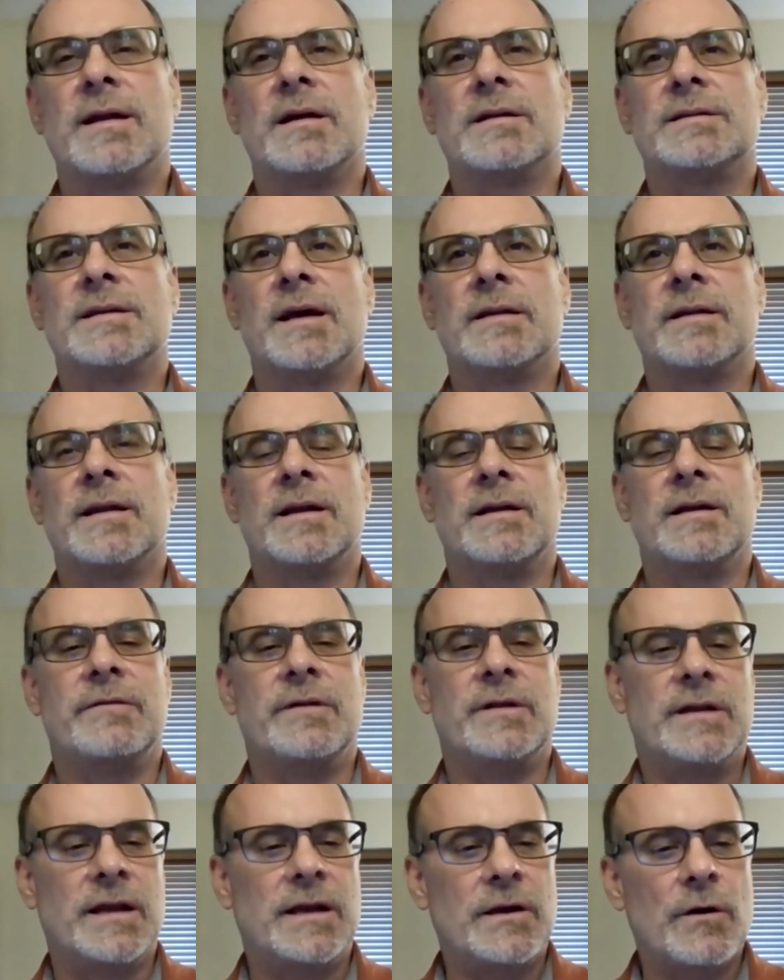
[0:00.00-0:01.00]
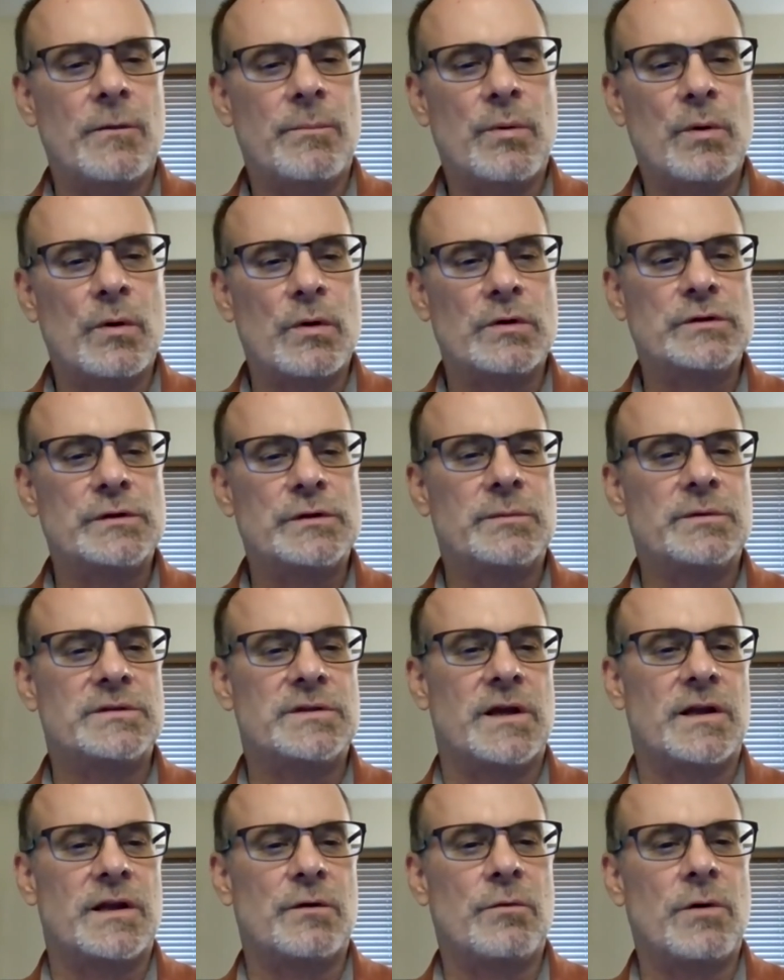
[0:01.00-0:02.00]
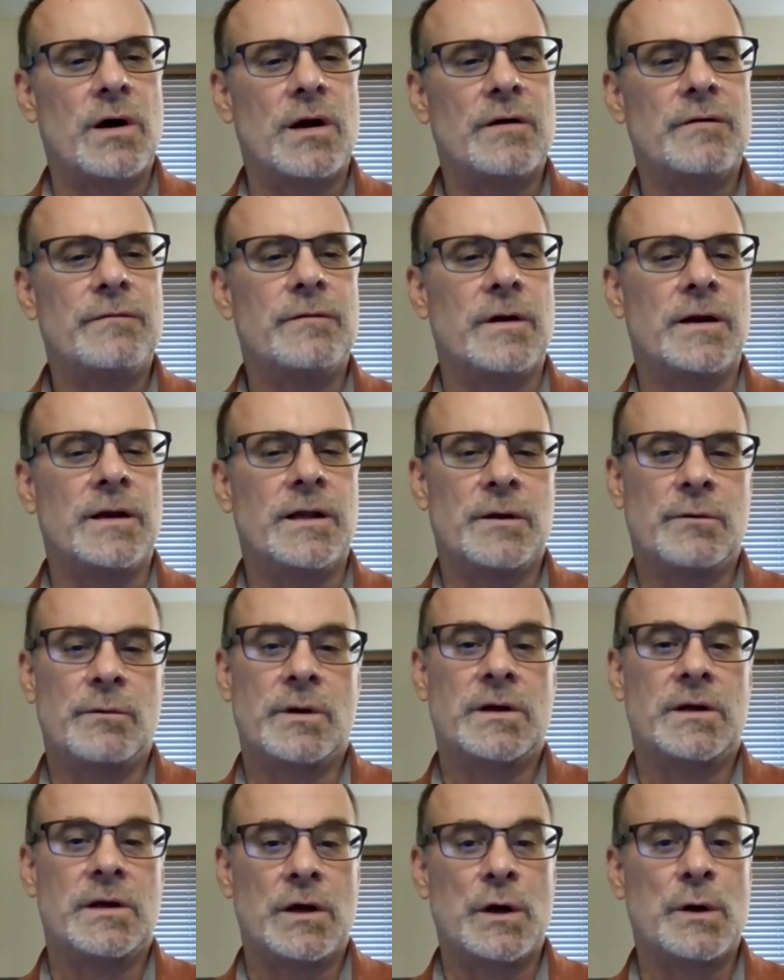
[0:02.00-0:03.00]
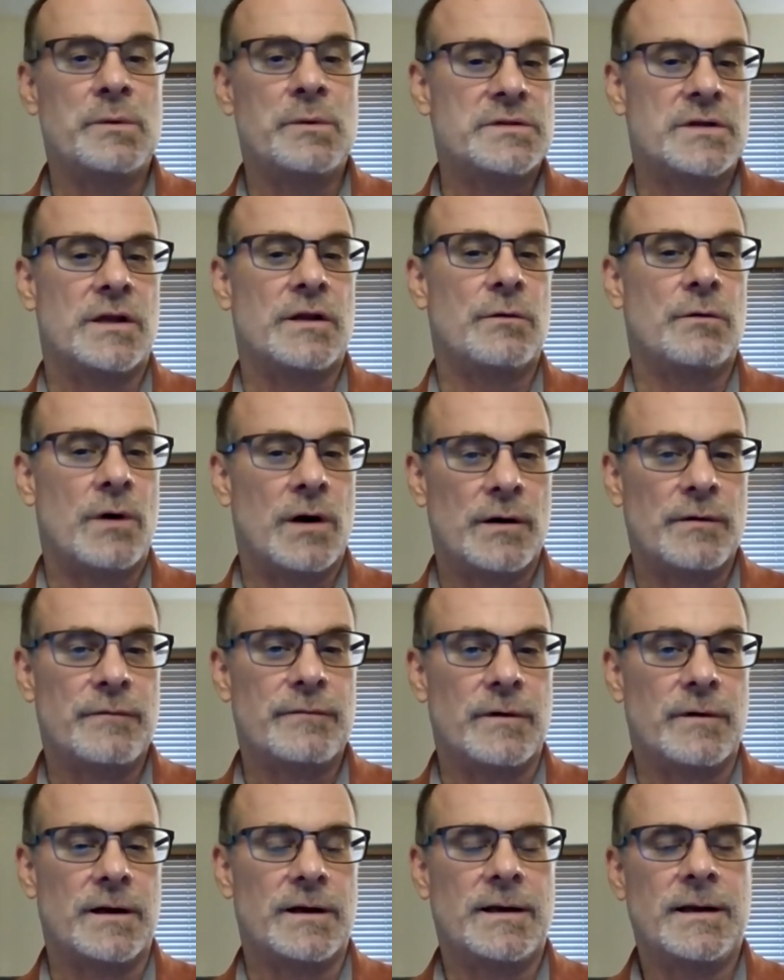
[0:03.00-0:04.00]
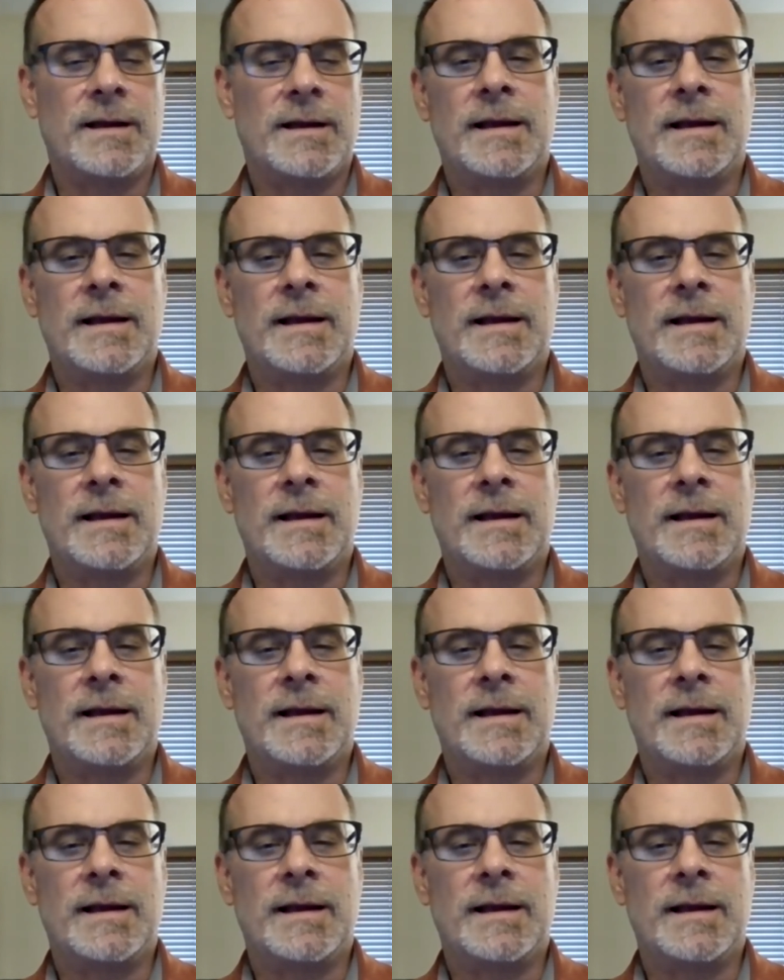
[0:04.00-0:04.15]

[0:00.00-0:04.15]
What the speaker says: downtown that if you didn't know Port Orchard was on the waterfront, you wouldn't know it was on the waterfront.